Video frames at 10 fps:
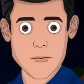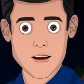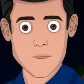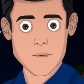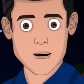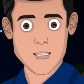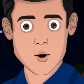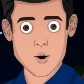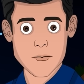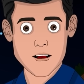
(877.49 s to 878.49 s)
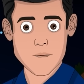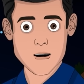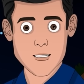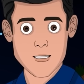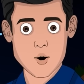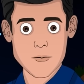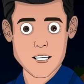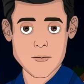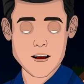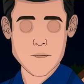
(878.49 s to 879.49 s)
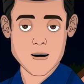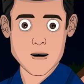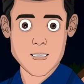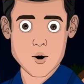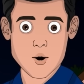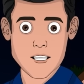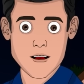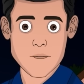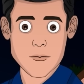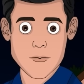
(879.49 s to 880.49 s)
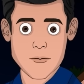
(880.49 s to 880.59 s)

that had a profound effect on El Campo